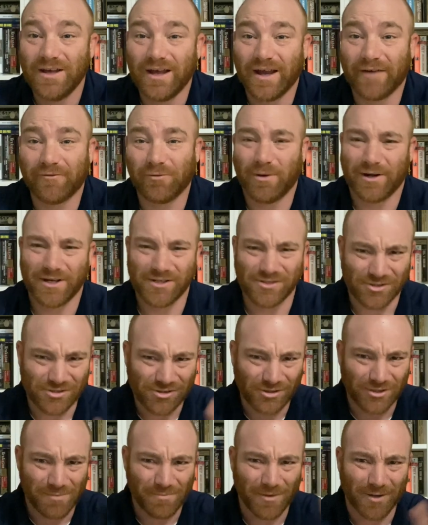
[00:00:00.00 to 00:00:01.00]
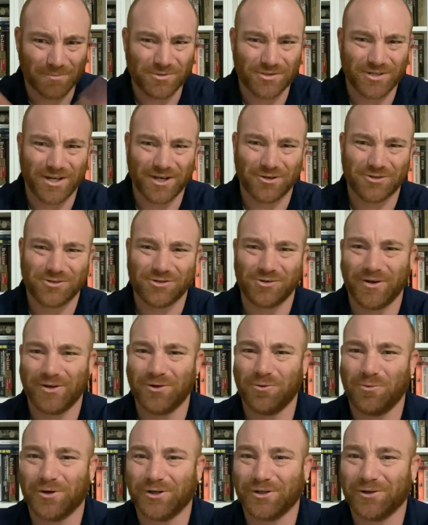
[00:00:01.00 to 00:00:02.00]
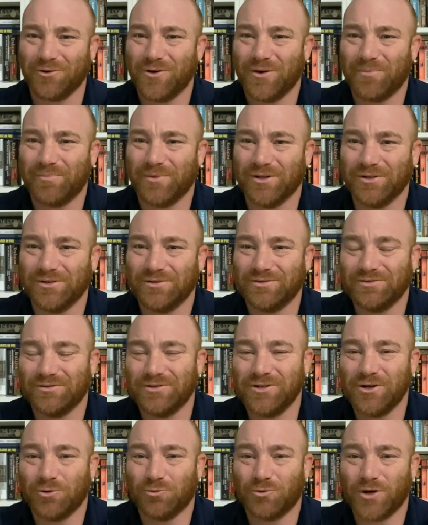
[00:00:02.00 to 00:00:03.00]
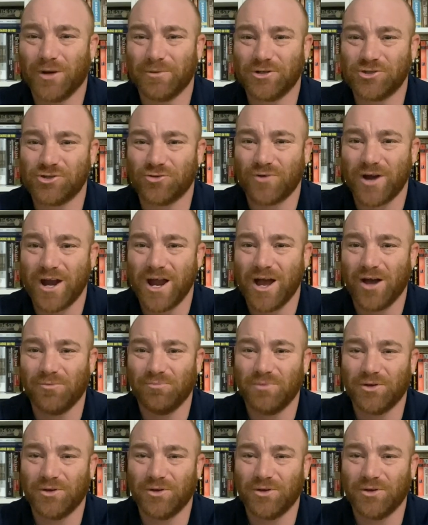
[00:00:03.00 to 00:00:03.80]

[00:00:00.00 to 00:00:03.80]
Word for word: Everybody's asleep upstairs, so I don't want to go up and, you know, rummage around.